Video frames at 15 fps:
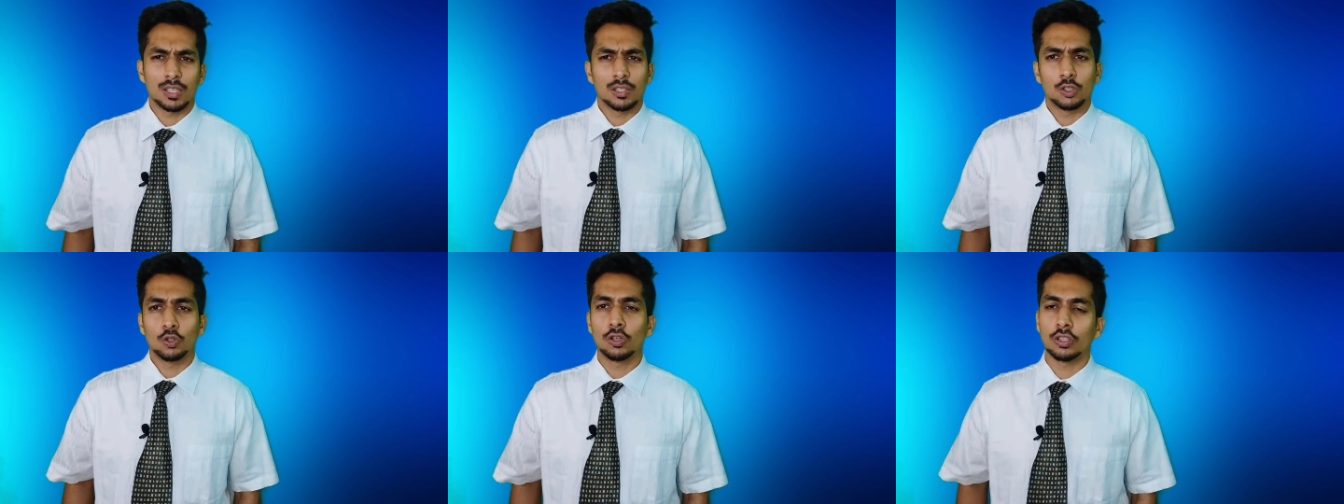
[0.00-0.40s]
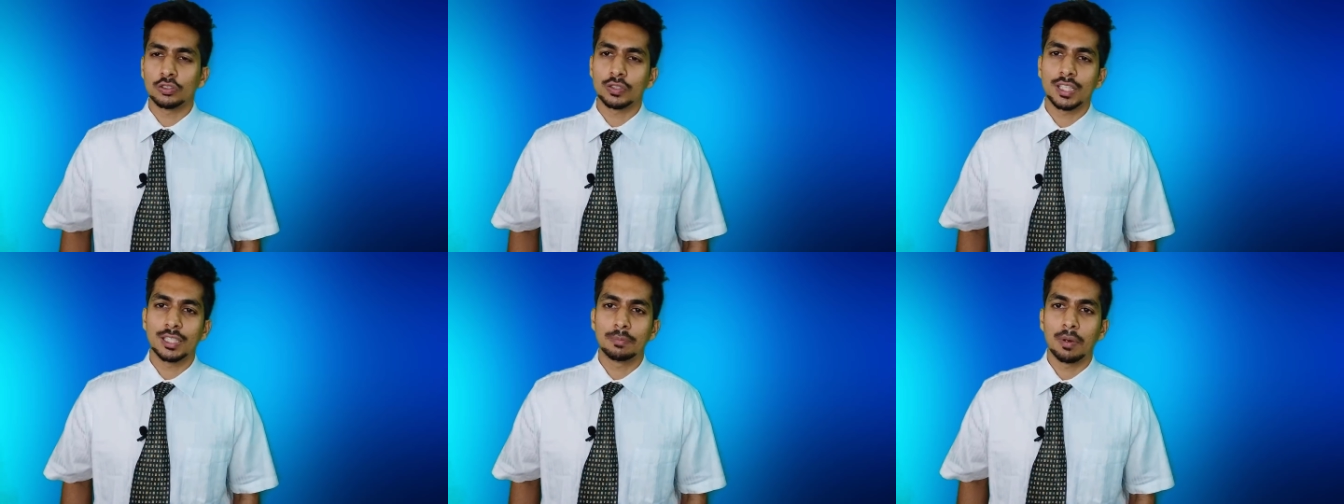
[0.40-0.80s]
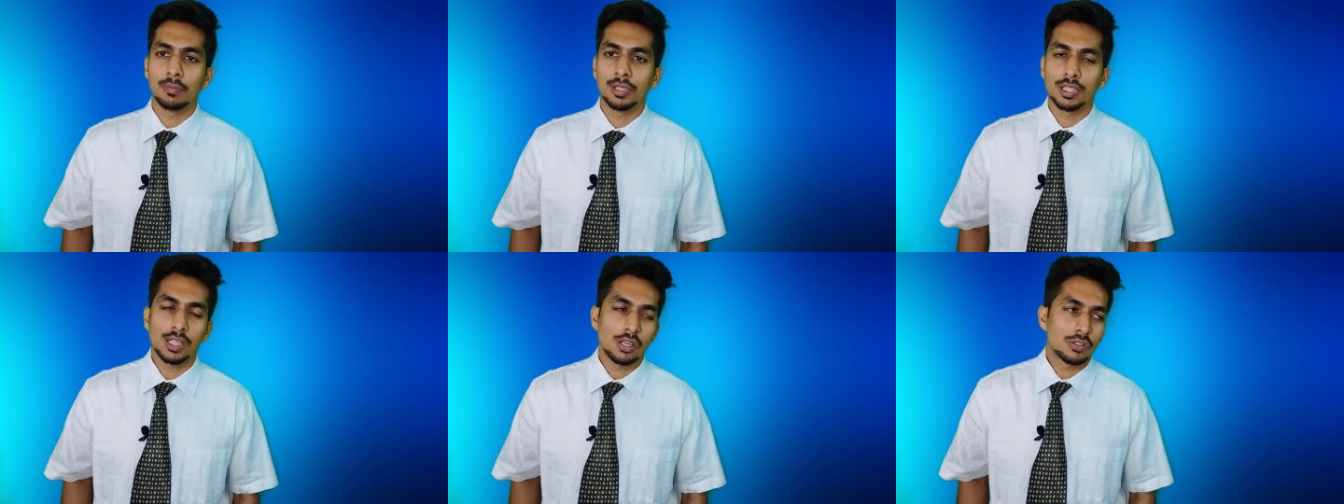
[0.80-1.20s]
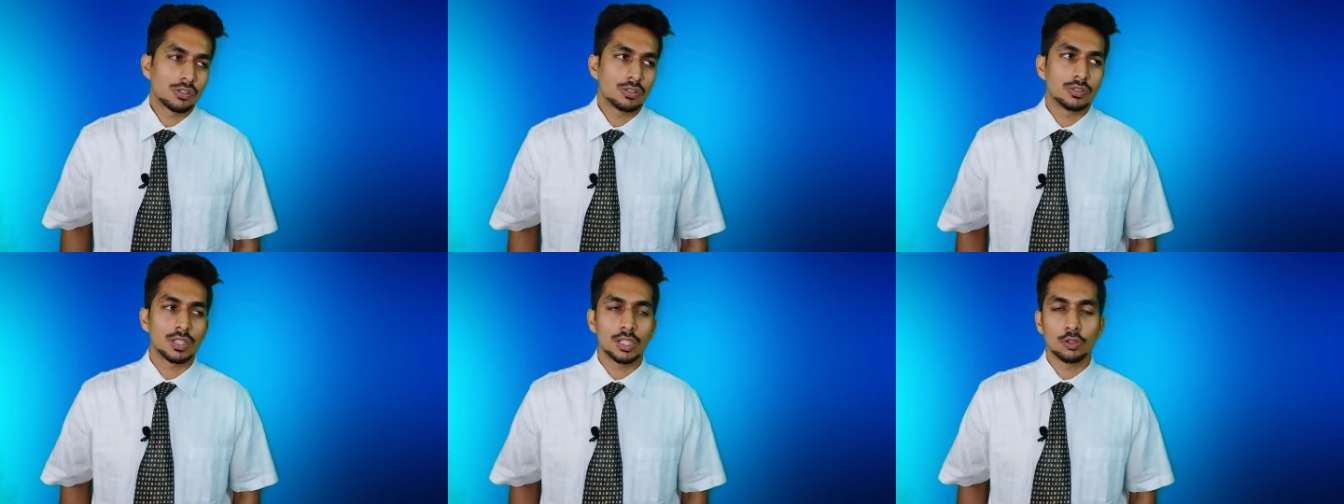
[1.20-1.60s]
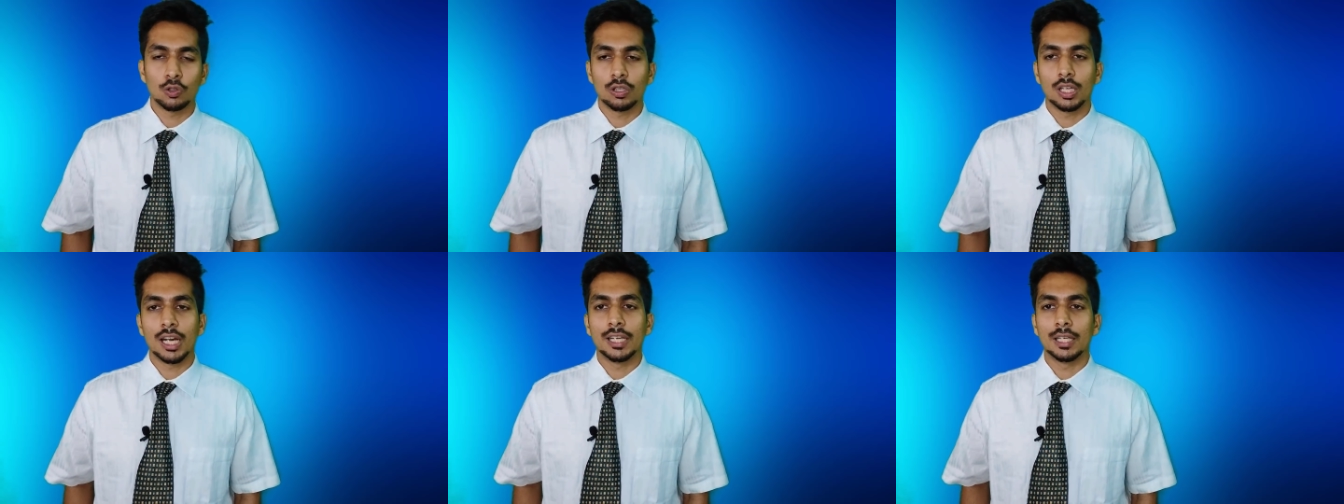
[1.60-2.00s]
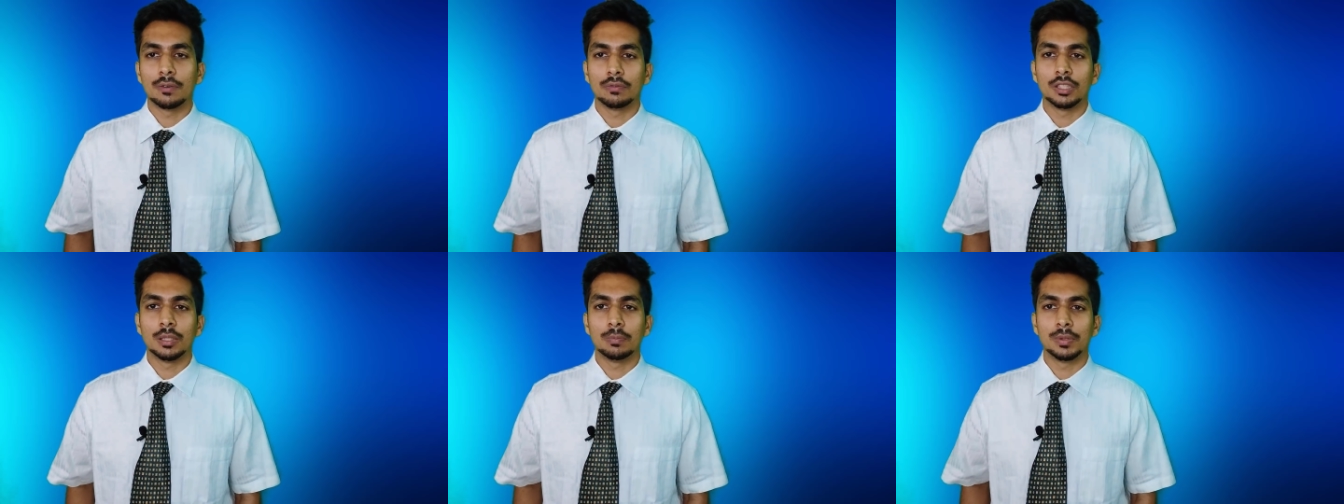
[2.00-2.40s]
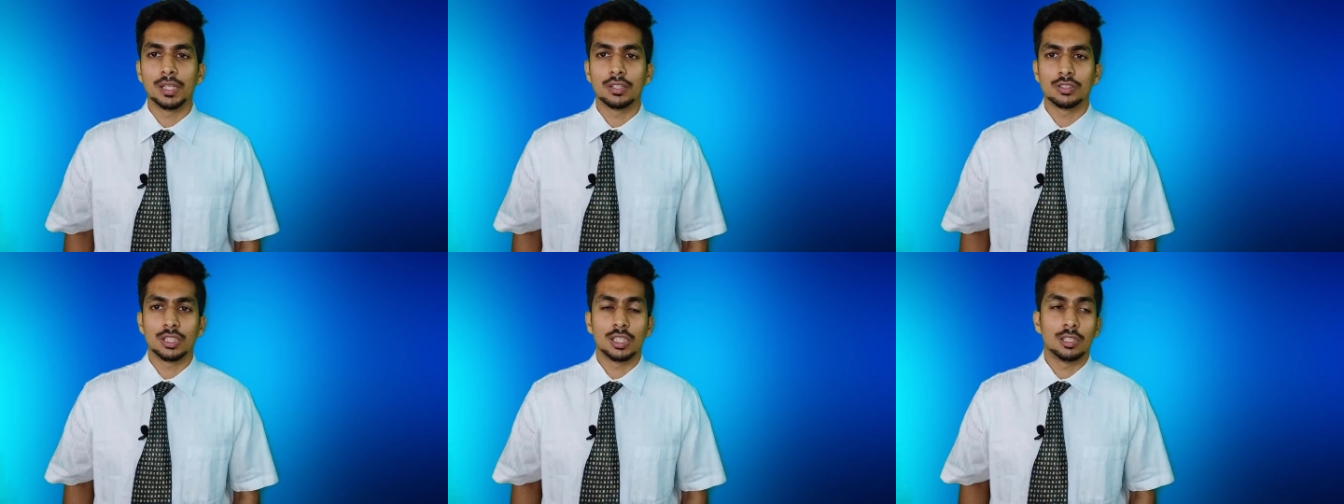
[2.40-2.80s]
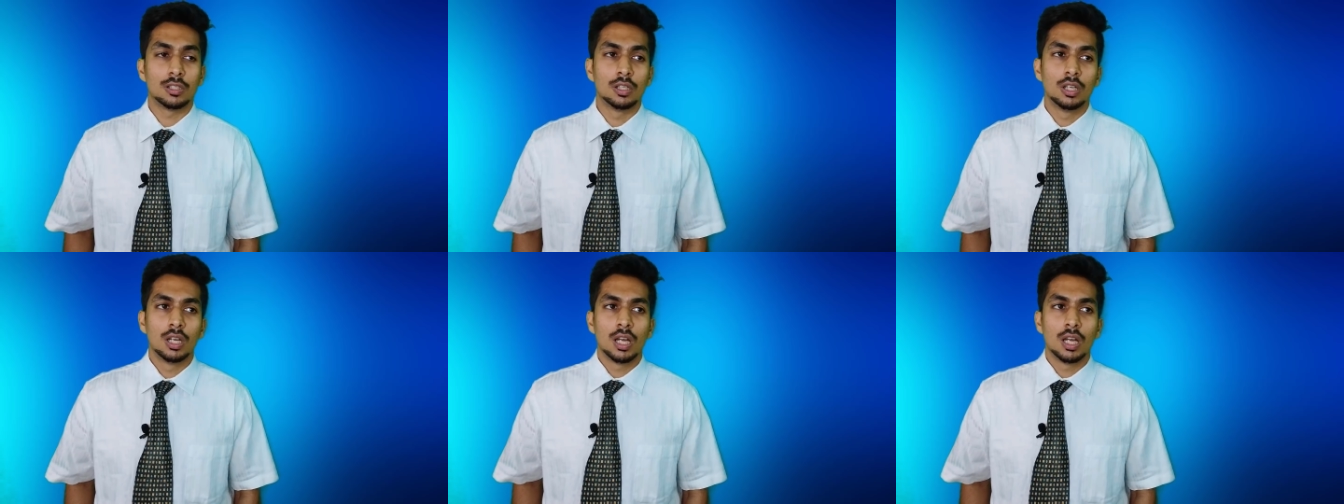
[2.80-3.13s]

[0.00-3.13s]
you'll also get publications and you'll end up with a phd